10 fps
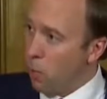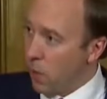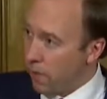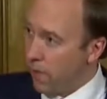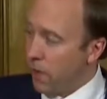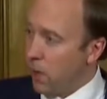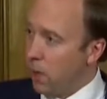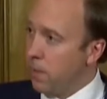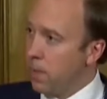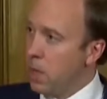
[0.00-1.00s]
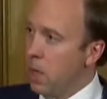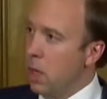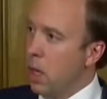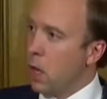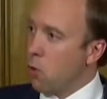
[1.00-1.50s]
confirm
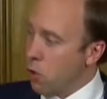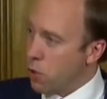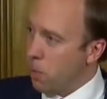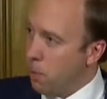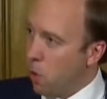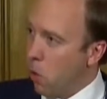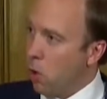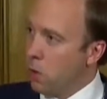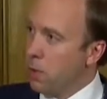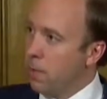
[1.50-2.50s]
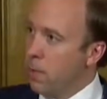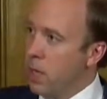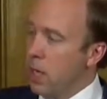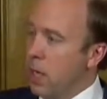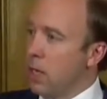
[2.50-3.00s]
across the board
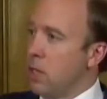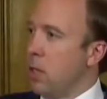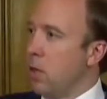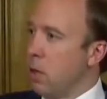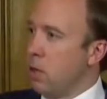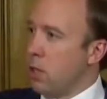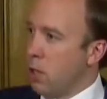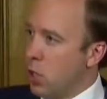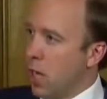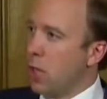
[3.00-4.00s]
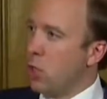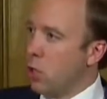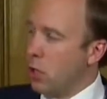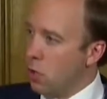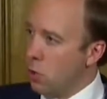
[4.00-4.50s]
is that there is a
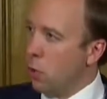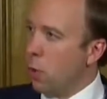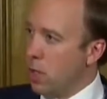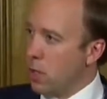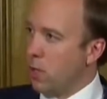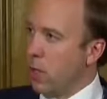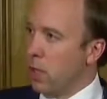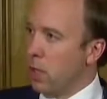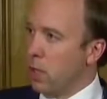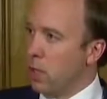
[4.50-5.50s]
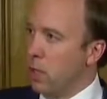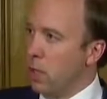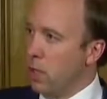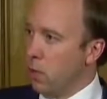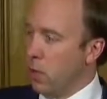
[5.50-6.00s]
challenge in the northwest of England
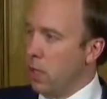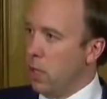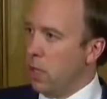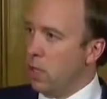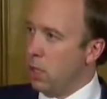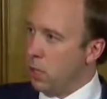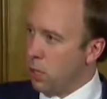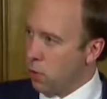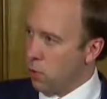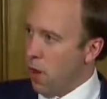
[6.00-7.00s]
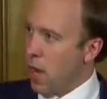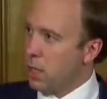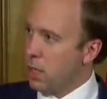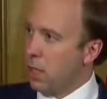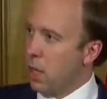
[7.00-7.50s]
that we need to
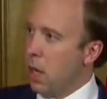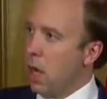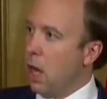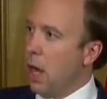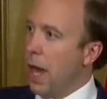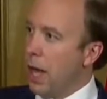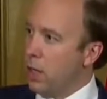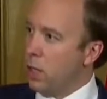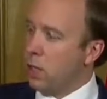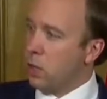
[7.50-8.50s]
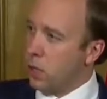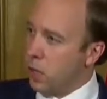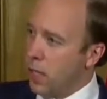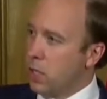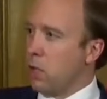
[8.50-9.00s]
address, and to
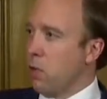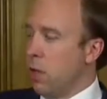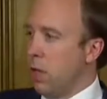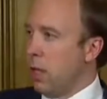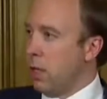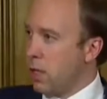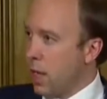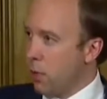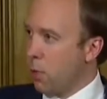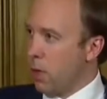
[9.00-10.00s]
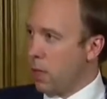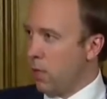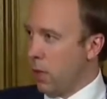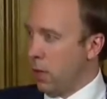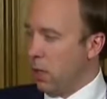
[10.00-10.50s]
a lesser degree in the southwest
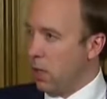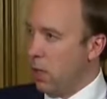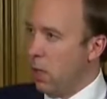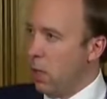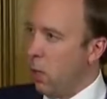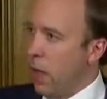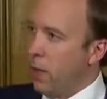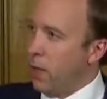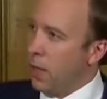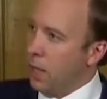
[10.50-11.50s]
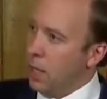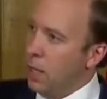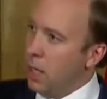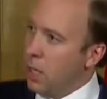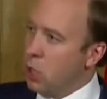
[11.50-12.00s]
of England, where the
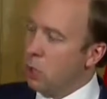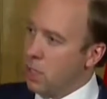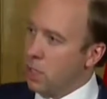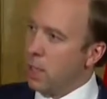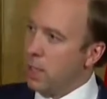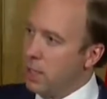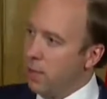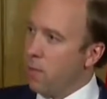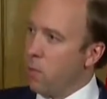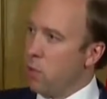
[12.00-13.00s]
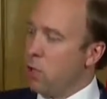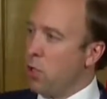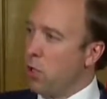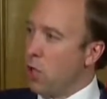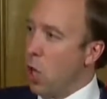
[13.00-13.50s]
issue is slightly different, which
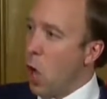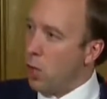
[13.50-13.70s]
is the